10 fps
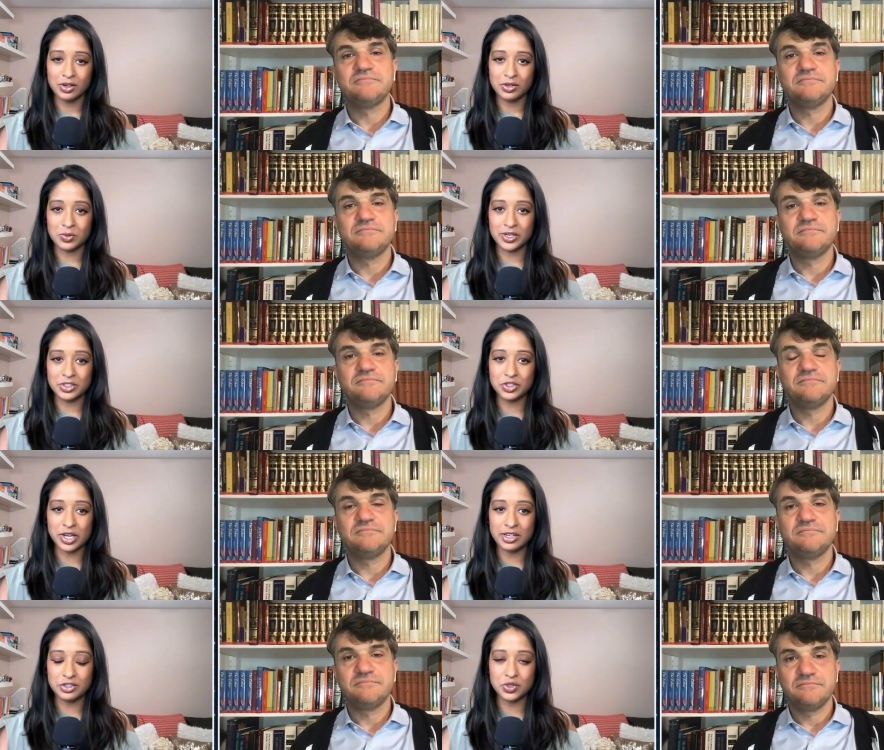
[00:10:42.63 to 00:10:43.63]
Speaker 1: All right.
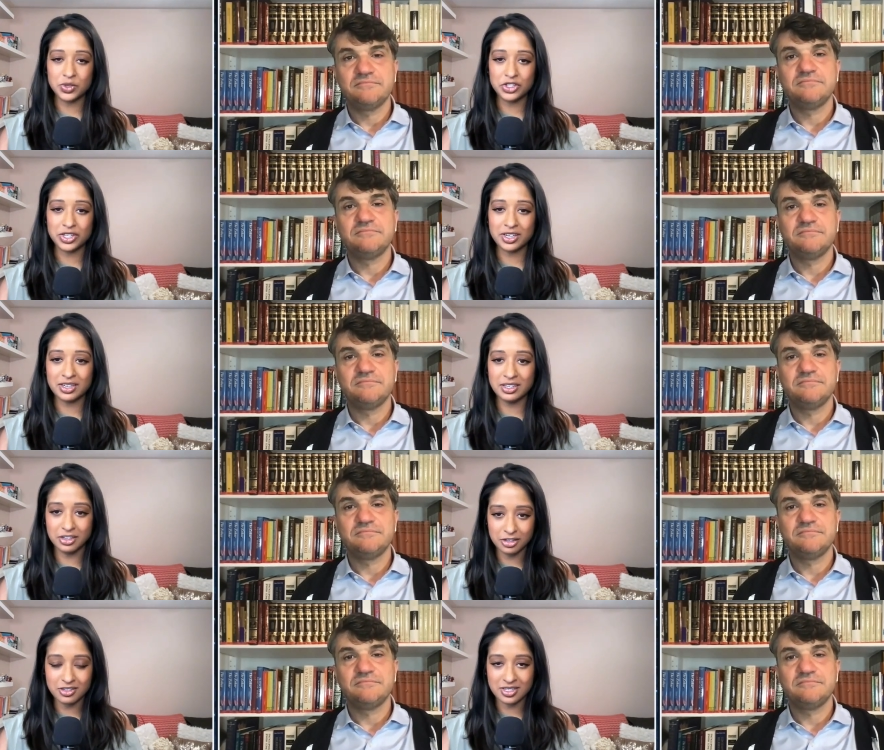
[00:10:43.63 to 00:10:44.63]
And switching
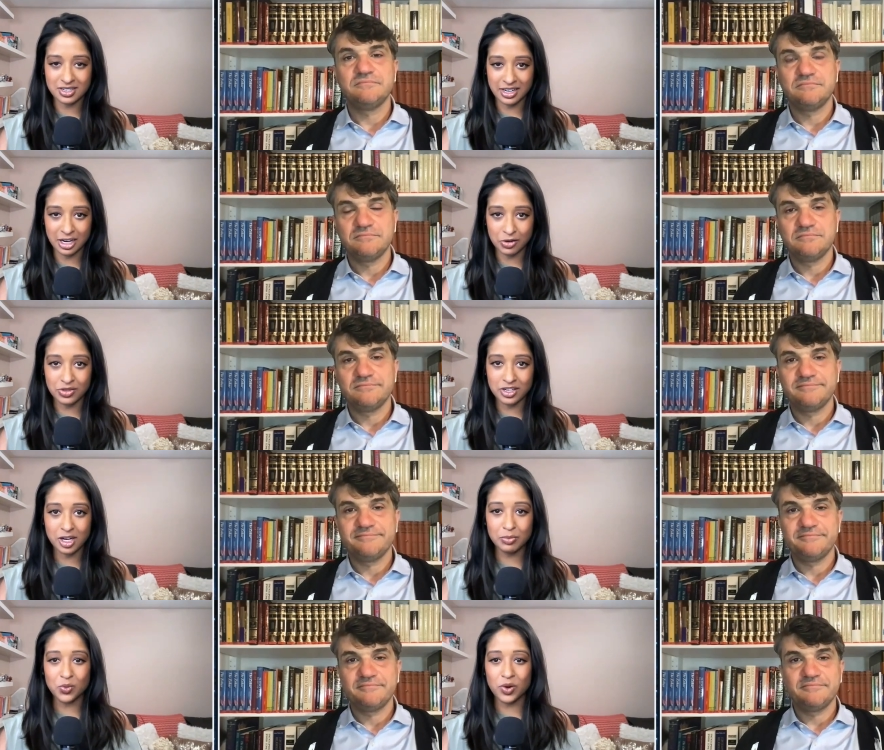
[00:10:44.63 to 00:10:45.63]
gears now, the
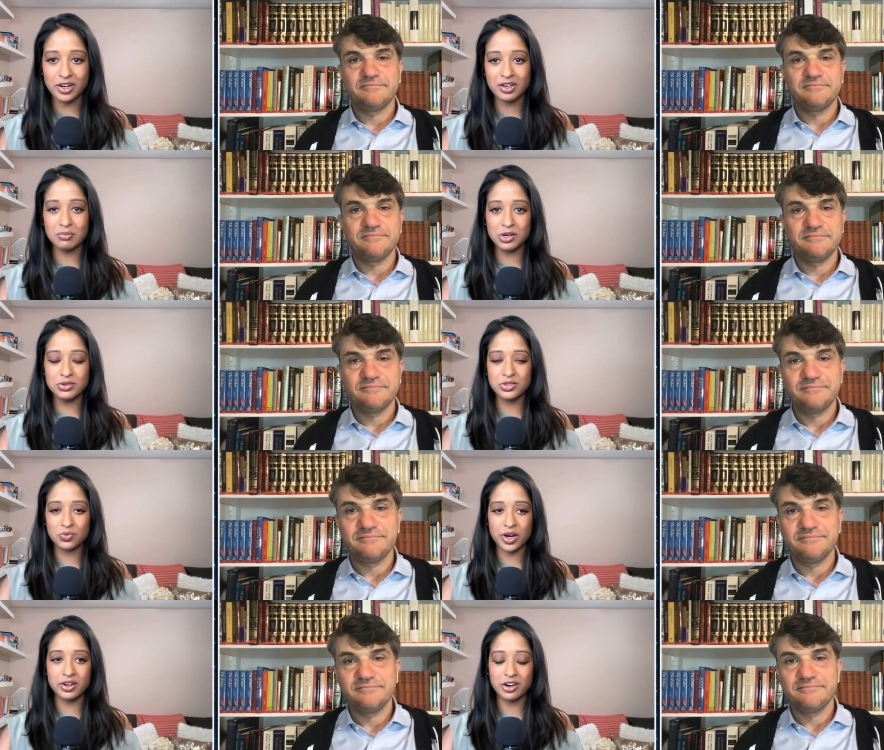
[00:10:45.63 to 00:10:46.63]
number one
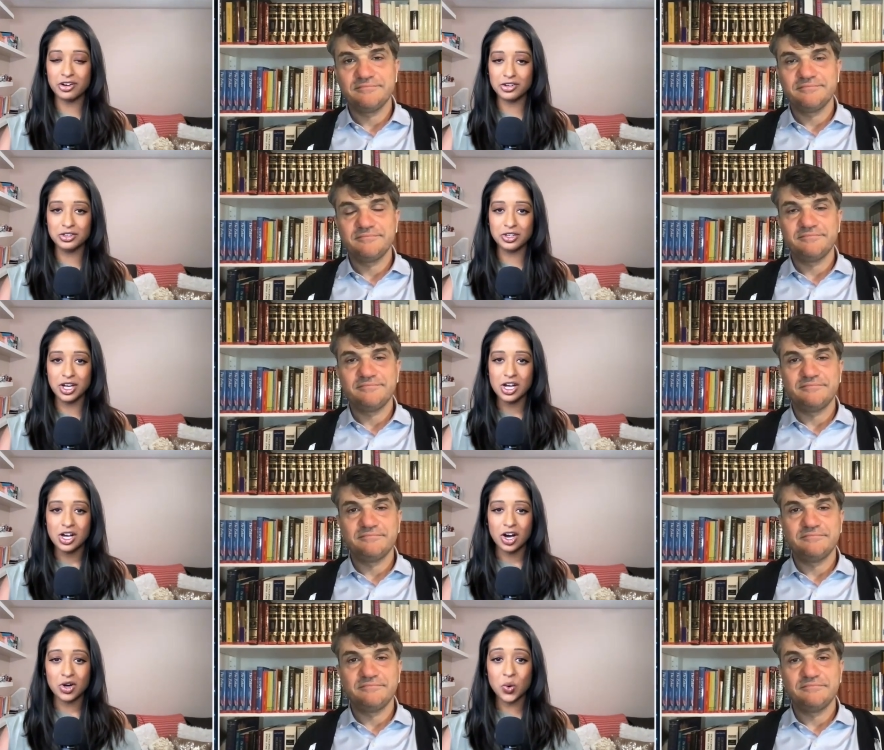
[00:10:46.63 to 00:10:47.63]
most read article
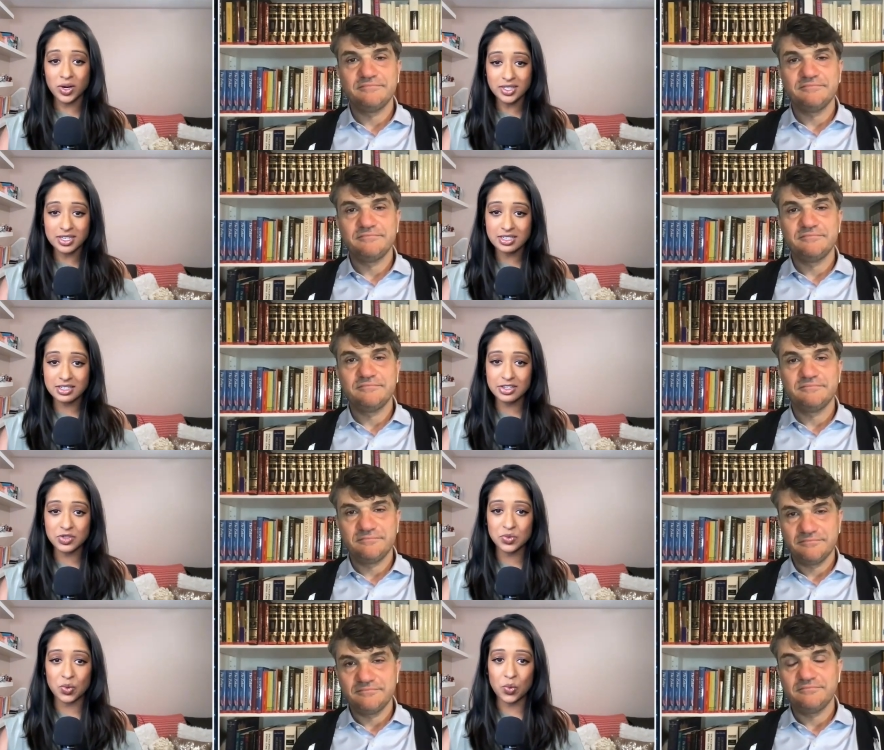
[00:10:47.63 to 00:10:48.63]
on Coindesk
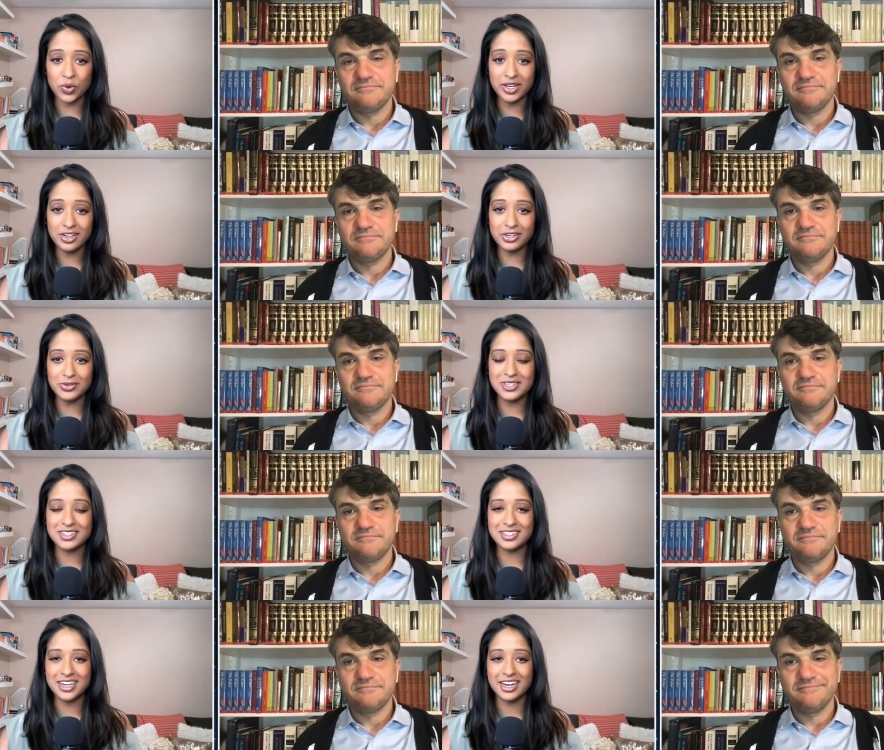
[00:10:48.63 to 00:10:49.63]
this week
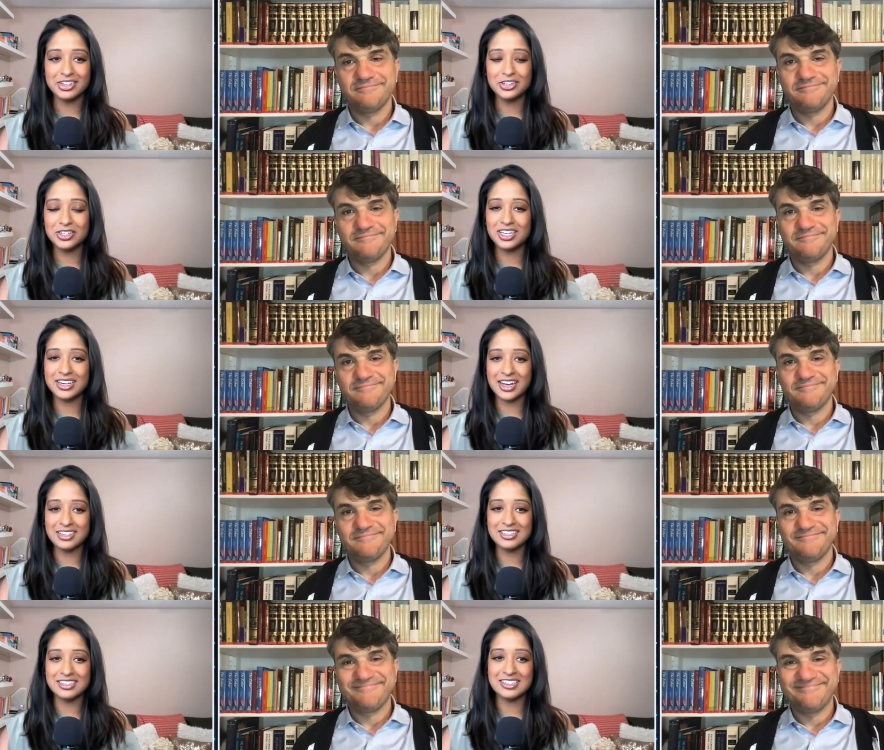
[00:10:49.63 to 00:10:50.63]
uses a technical
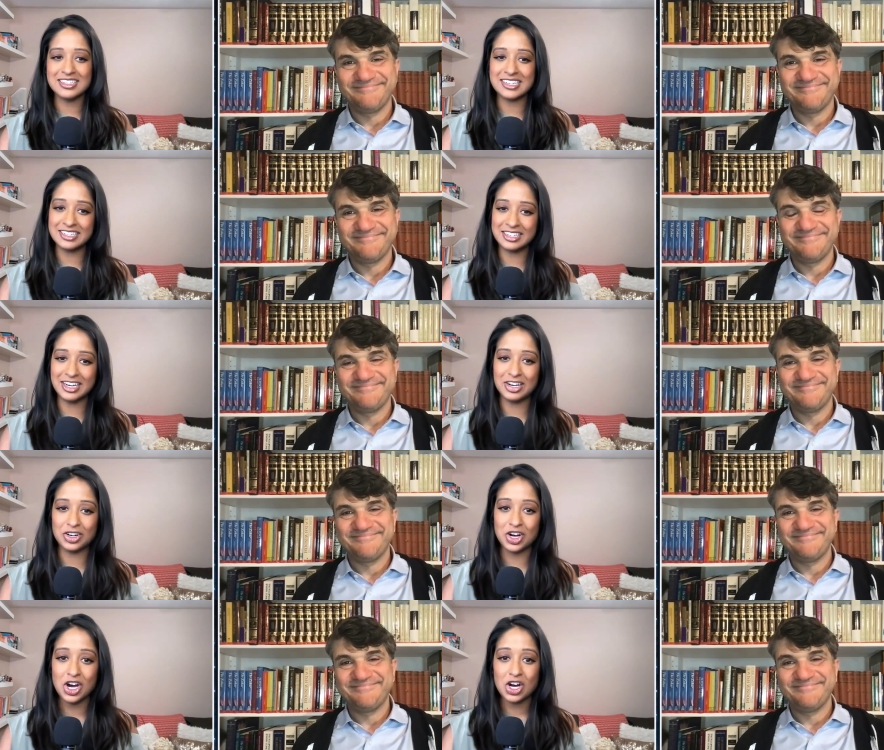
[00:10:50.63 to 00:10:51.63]
analysis
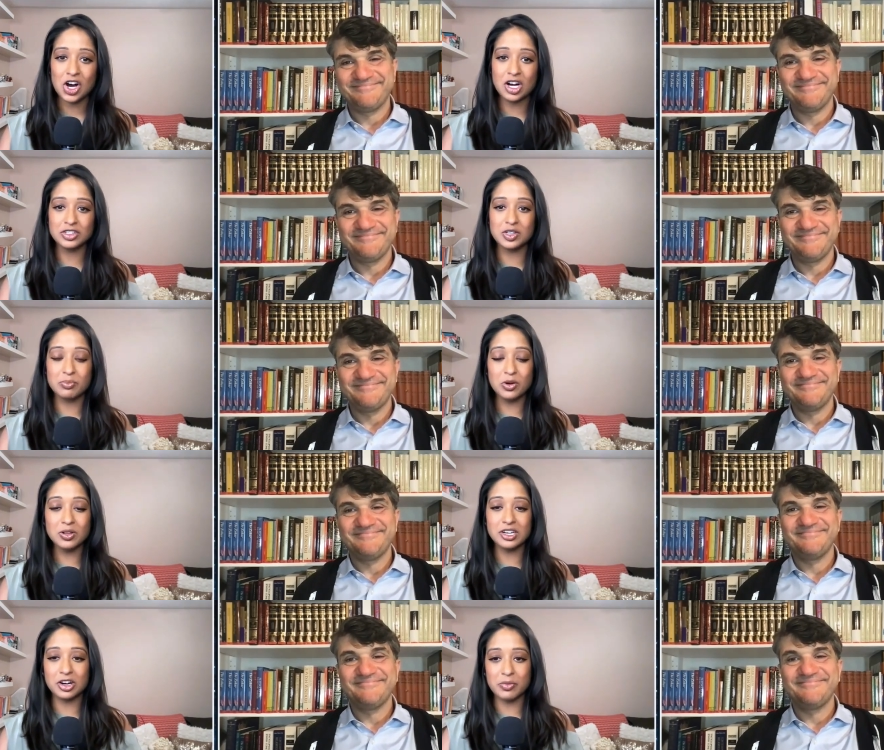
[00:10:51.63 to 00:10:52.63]
indicator called the
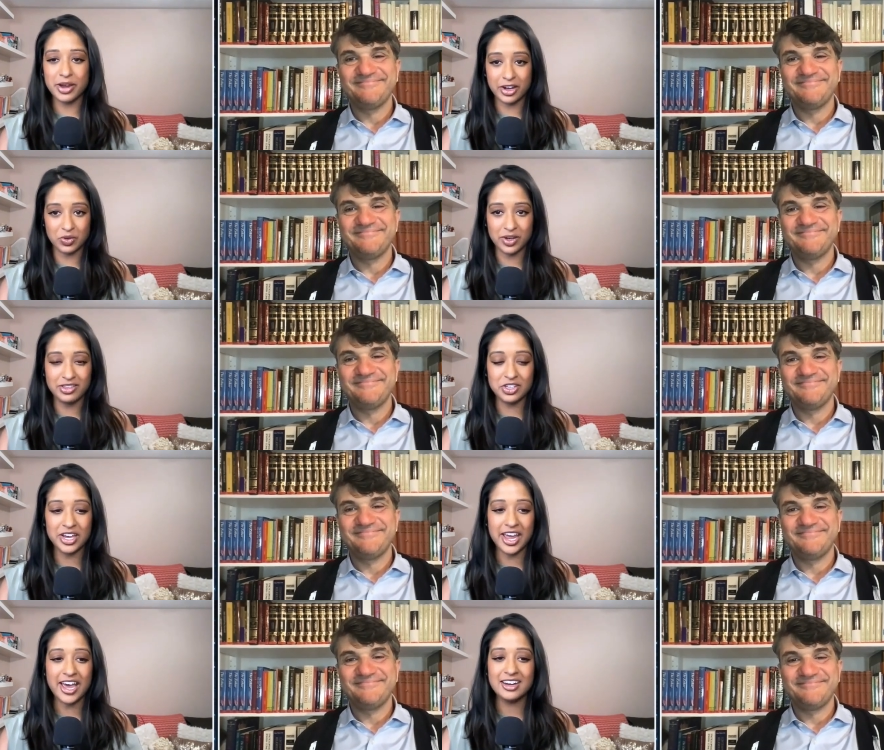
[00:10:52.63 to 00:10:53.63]
Bollinger Bandwidth
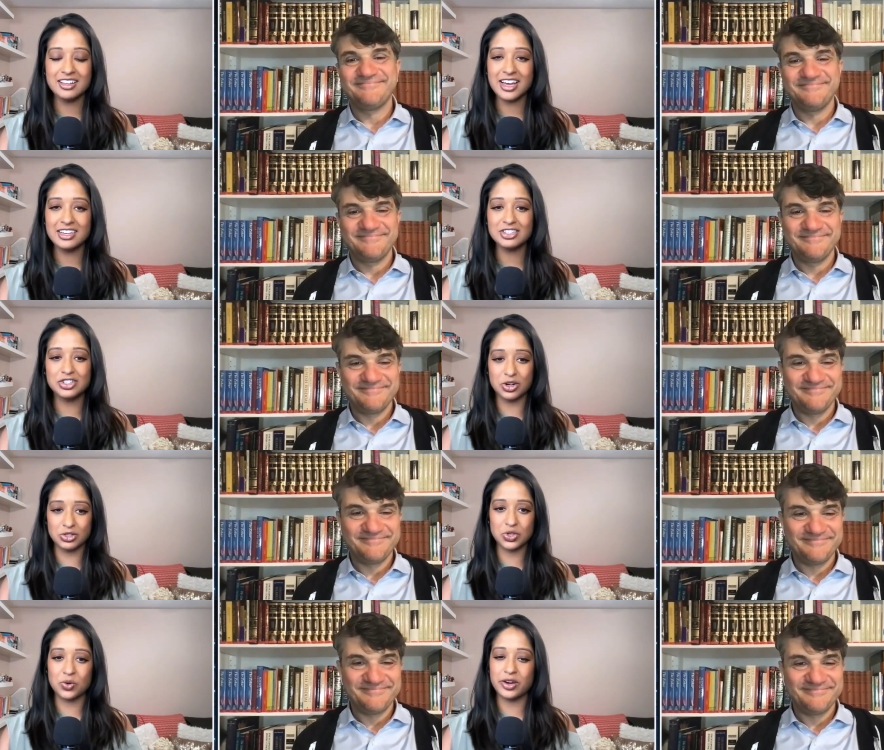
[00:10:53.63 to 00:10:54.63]
to analyze
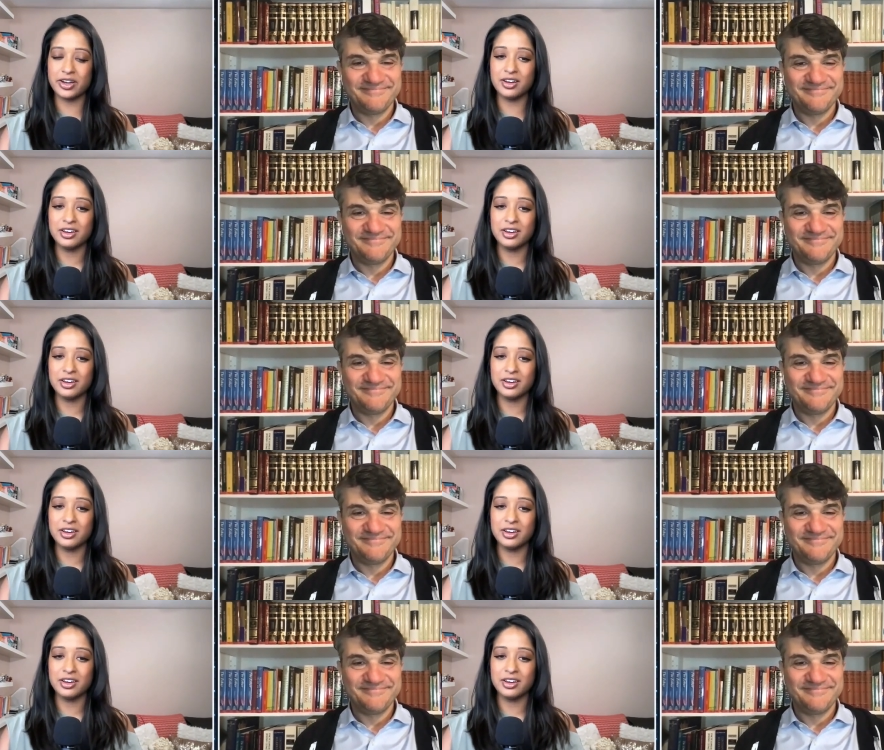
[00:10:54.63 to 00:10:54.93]
Dogecoin.